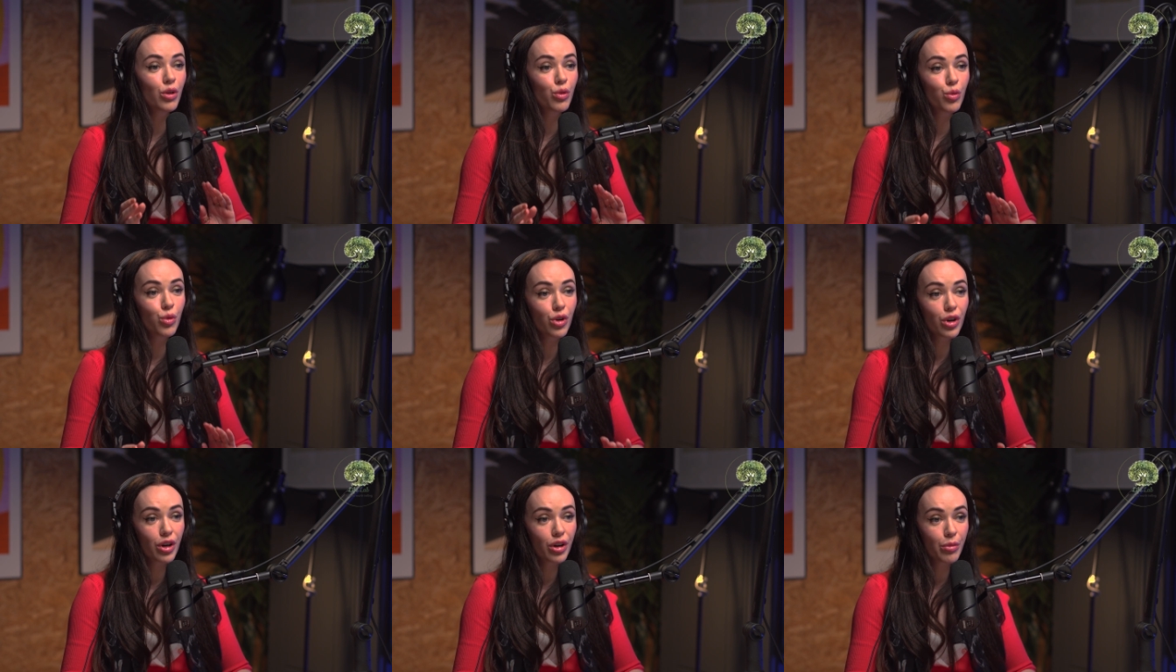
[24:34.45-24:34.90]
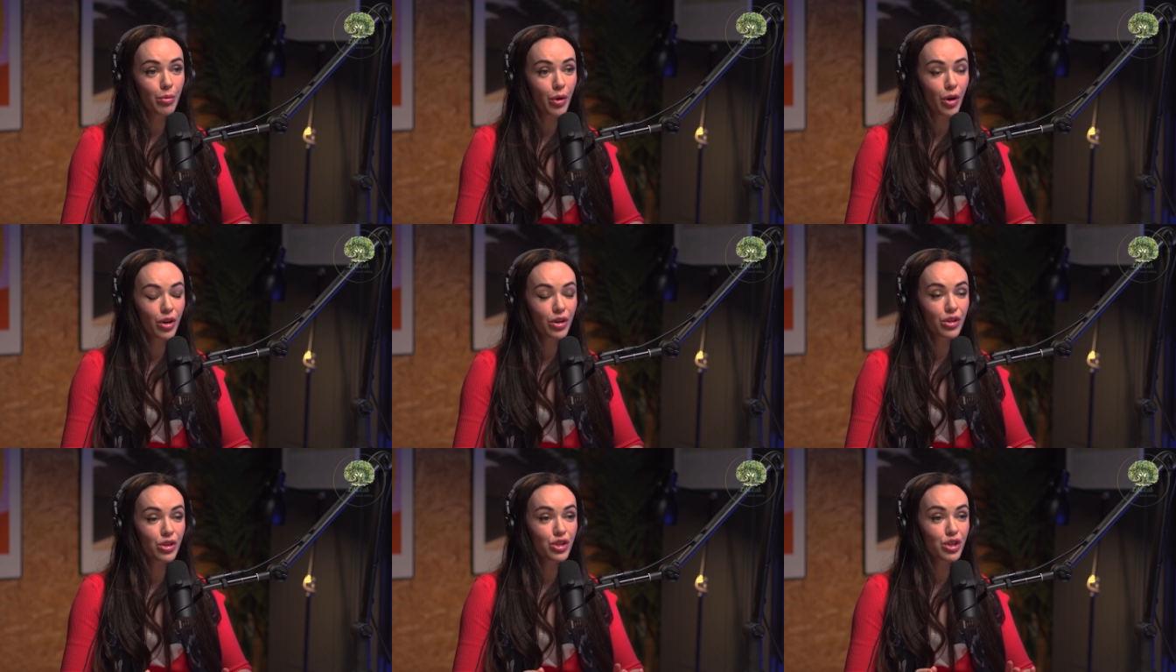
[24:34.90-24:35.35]
a work
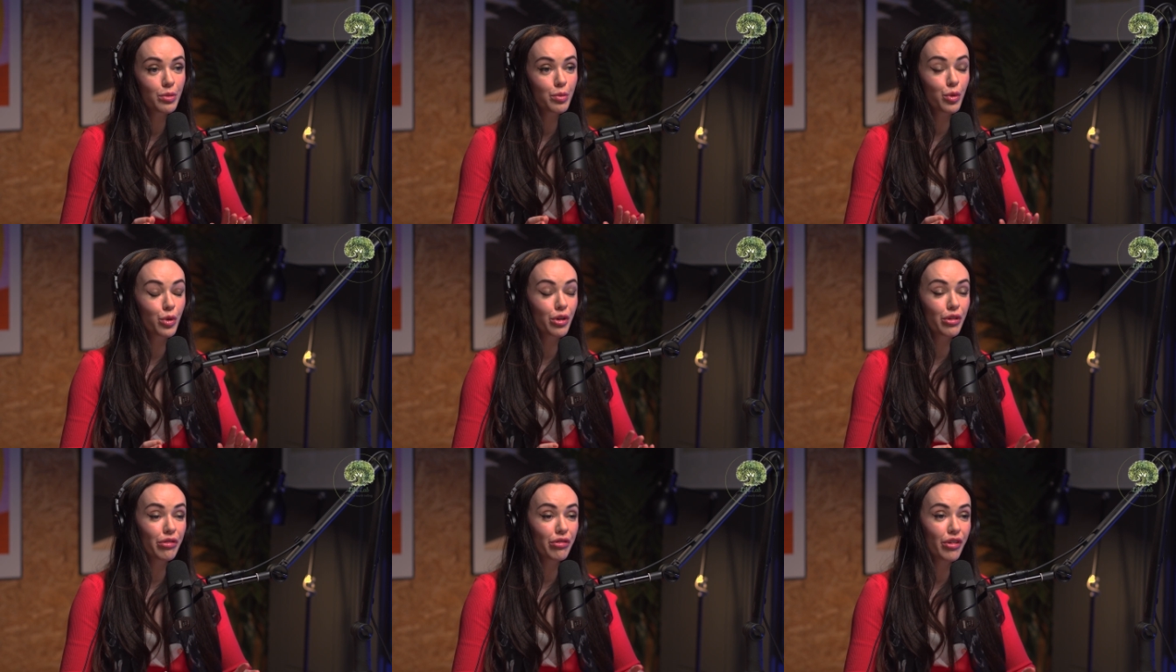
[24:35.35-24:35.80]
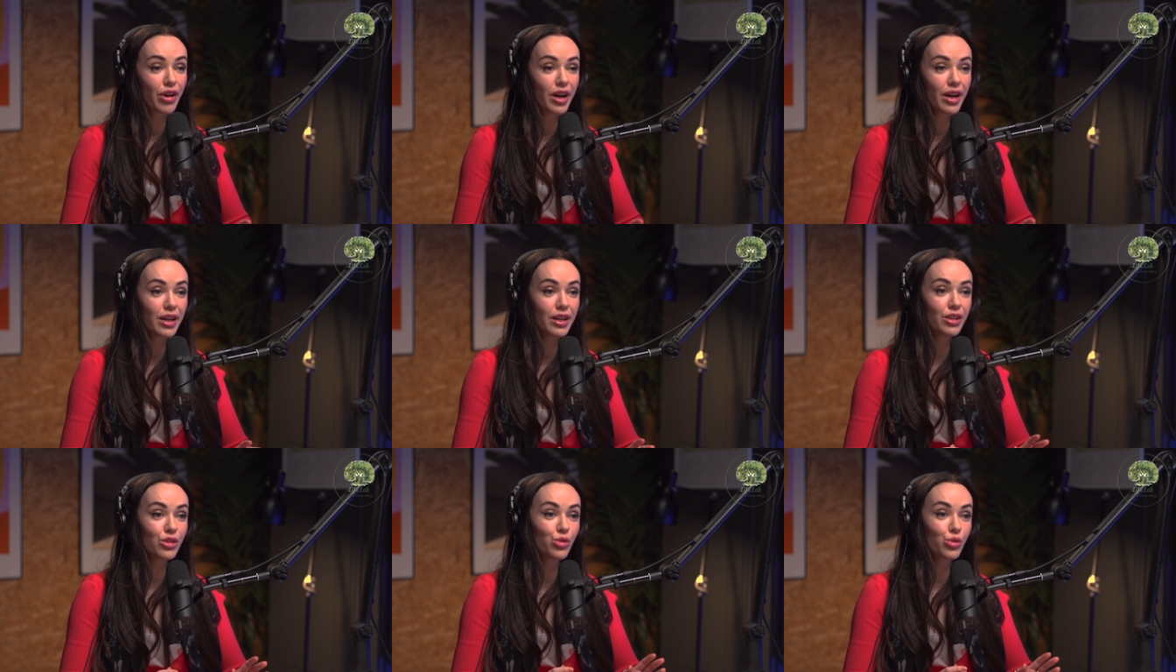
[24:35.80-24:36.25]
partnership or a
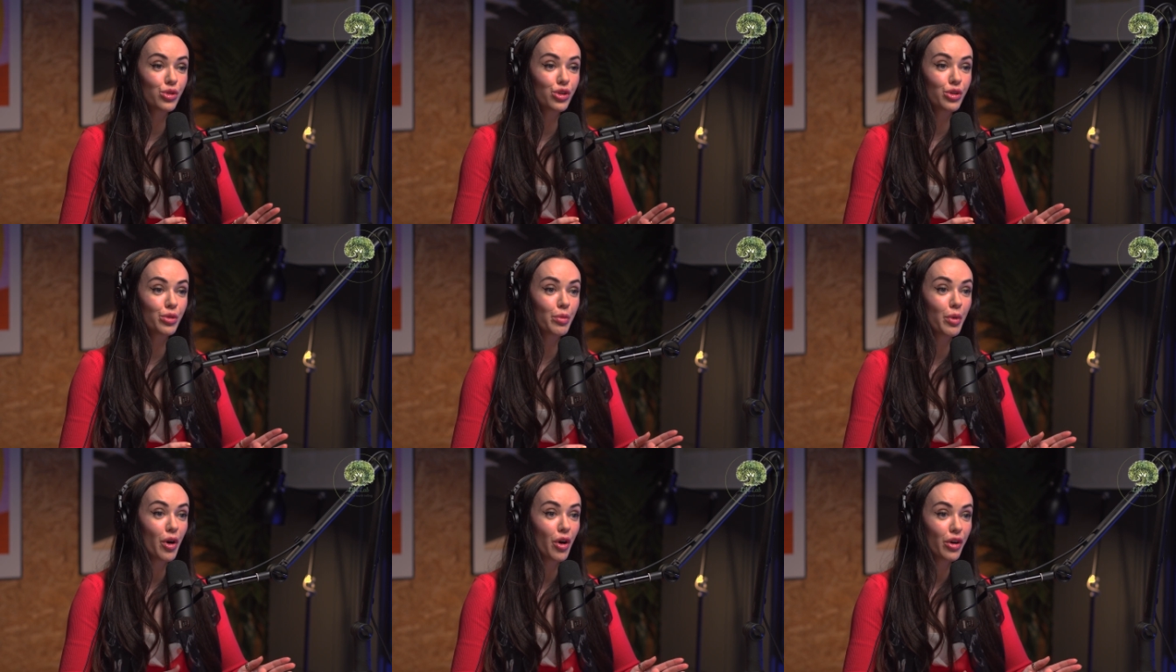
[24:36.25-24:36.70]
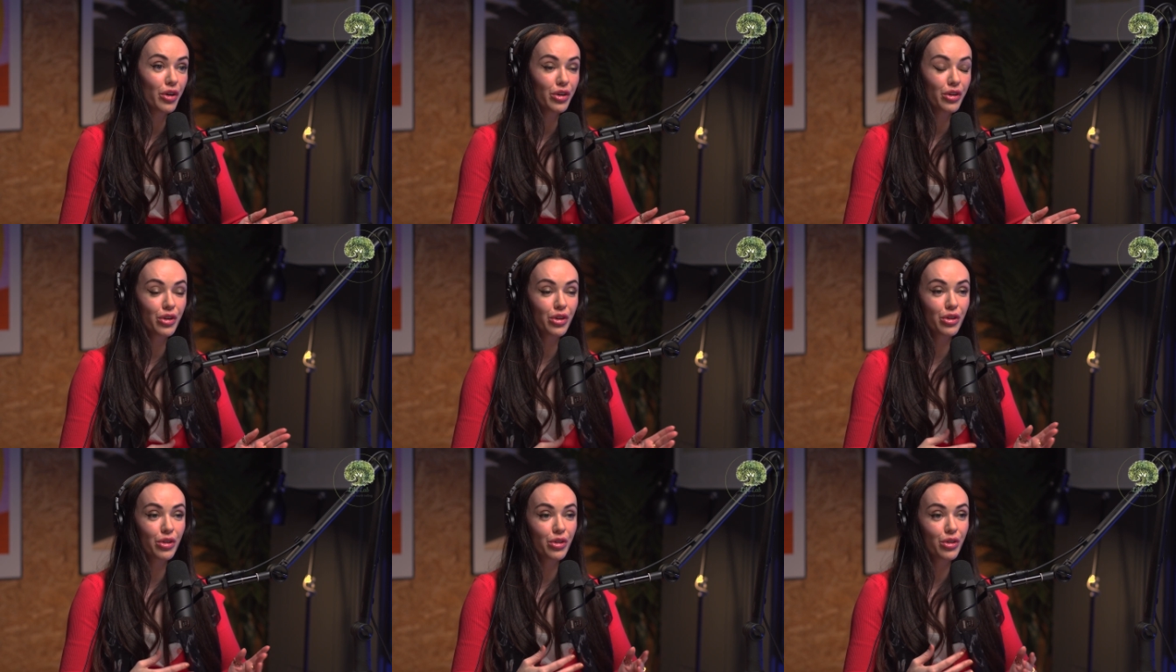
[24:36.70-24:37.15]
friend or your
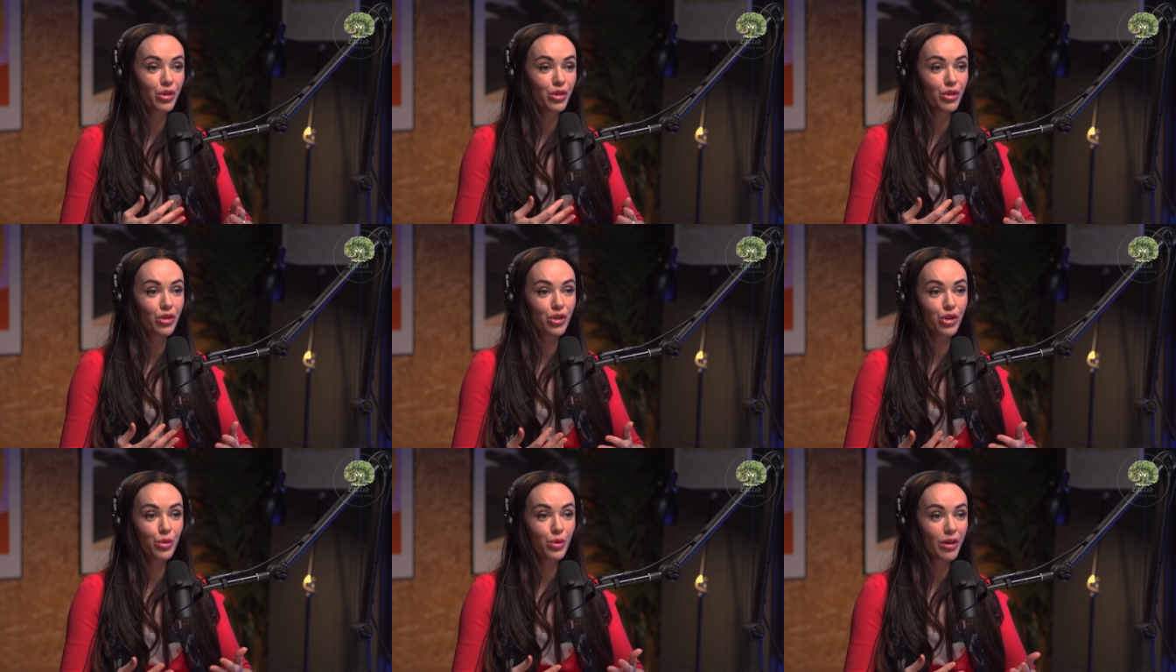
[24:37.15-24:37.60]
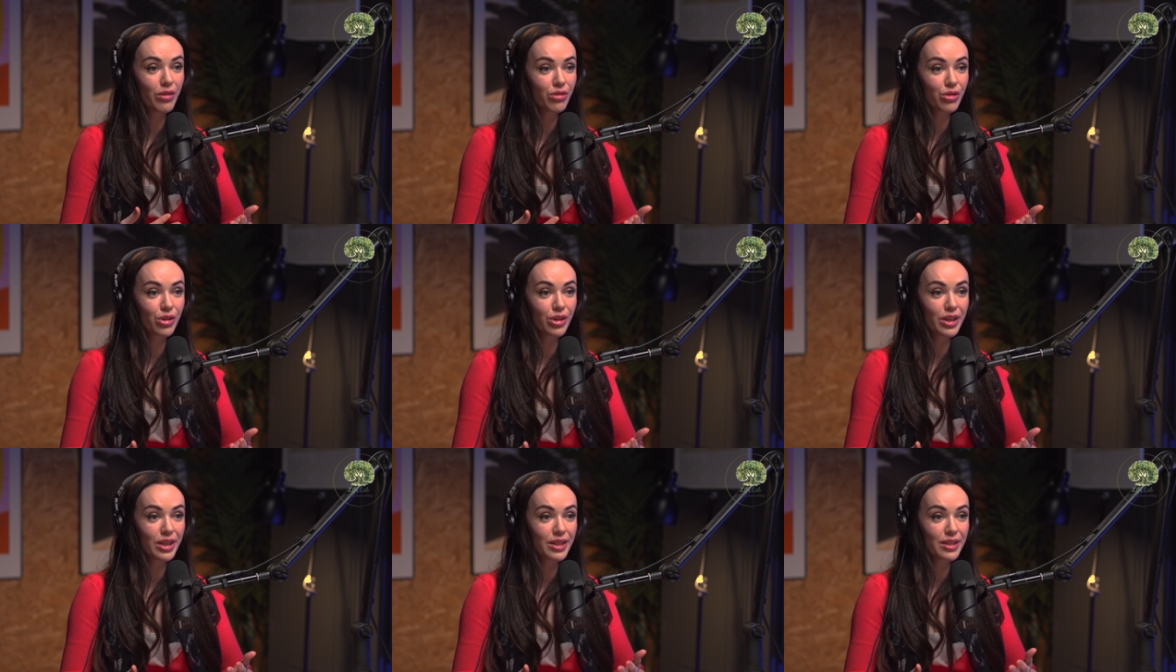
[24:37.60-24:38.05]
partner or
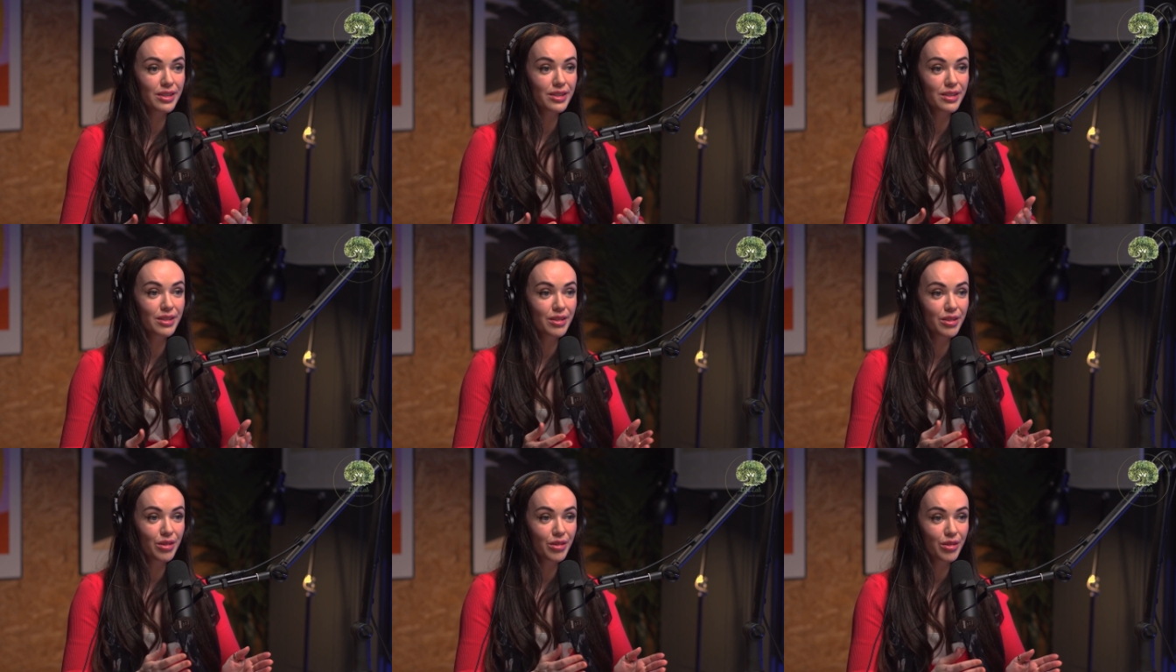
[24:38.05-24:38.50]
whoever it is